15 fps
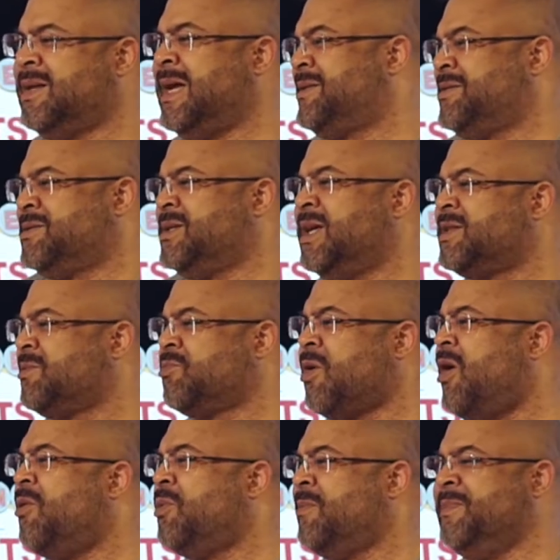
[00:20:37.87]
Like, yeah, there's the nothing
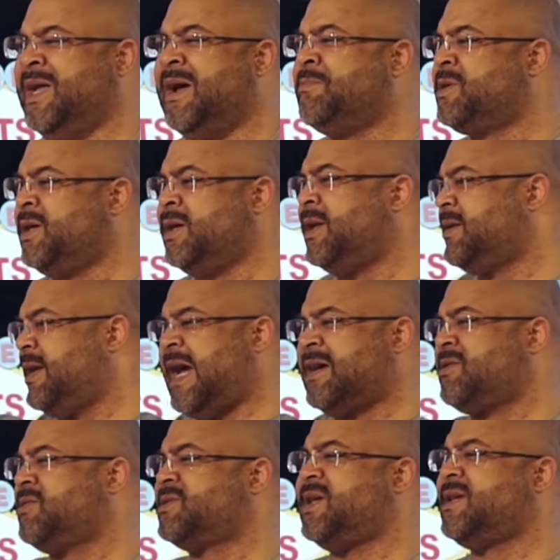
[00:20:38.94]
wrong I? with me. I'm right. good. I
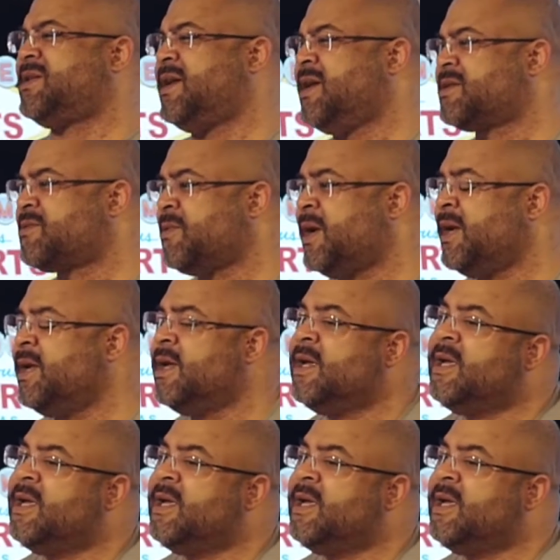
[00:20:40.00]
go take the X-ray.